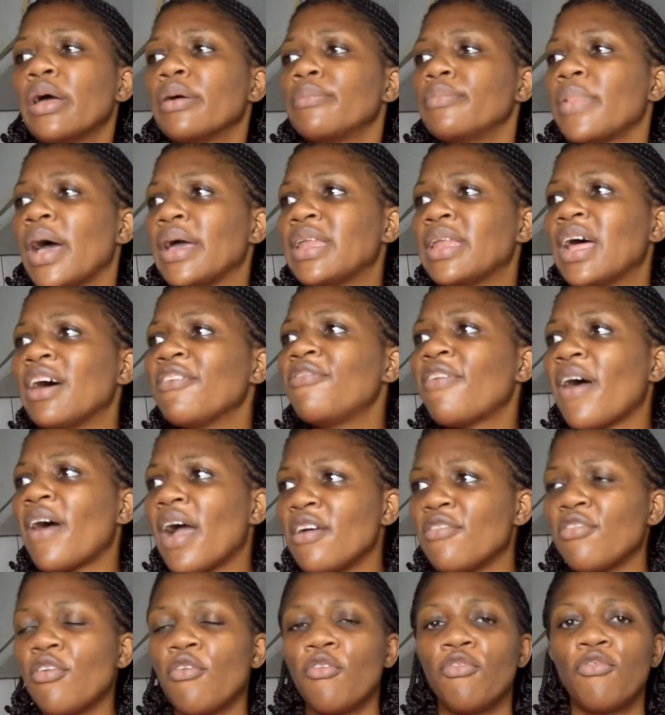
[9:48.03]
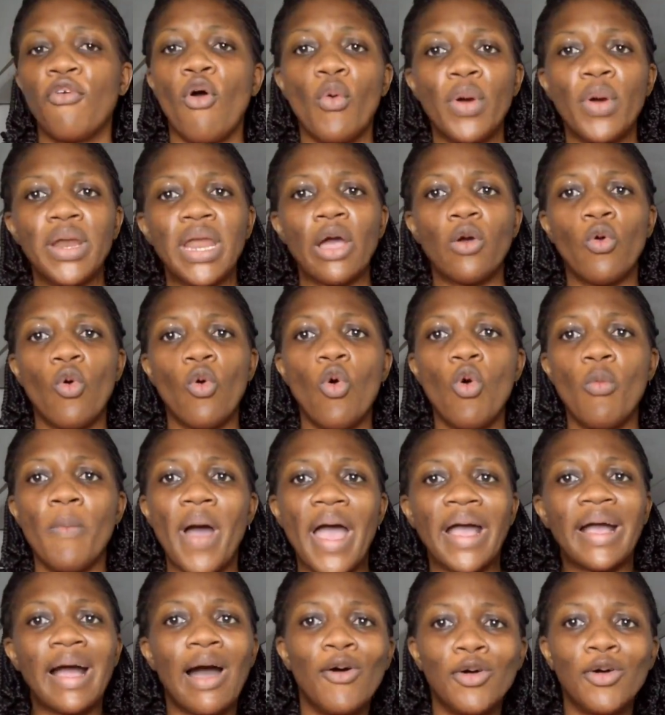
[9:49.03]
by that 5, when I go home,
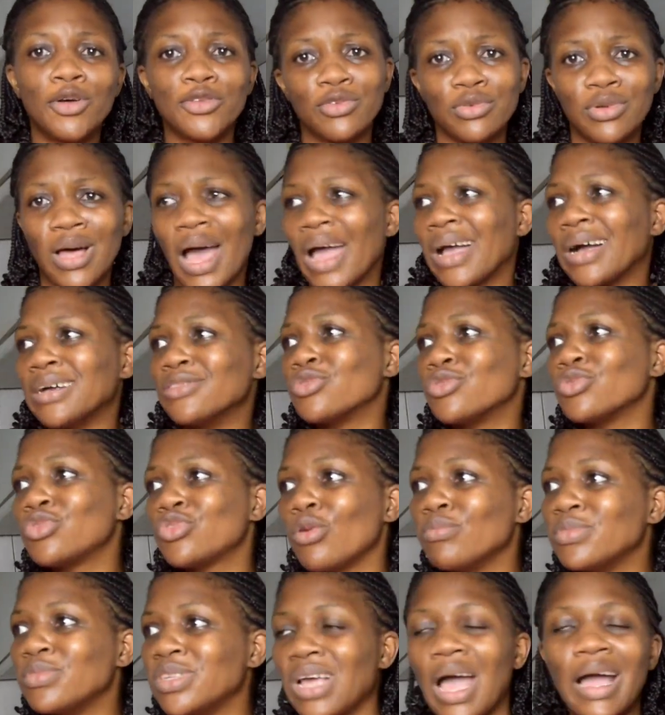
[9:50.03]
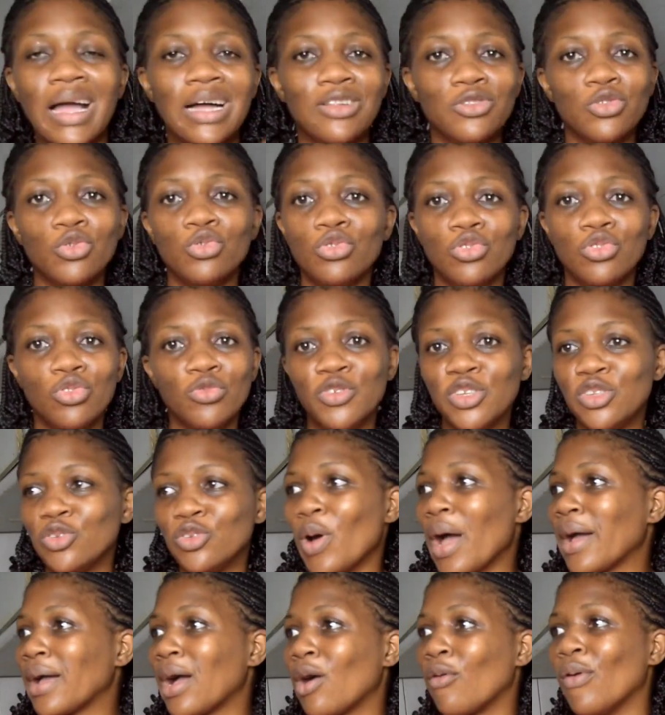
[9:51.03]
I can hustle, I can do something, I can do YouTube
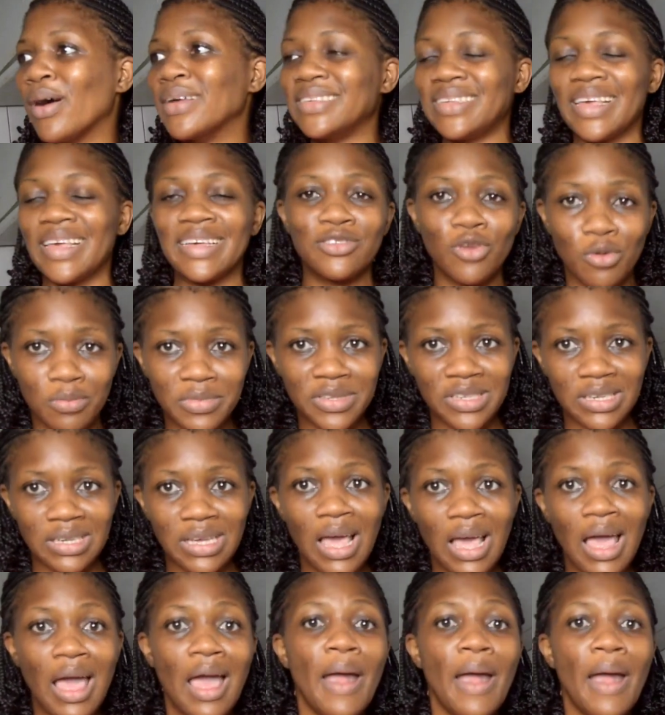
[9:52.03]
video, I can go and say something.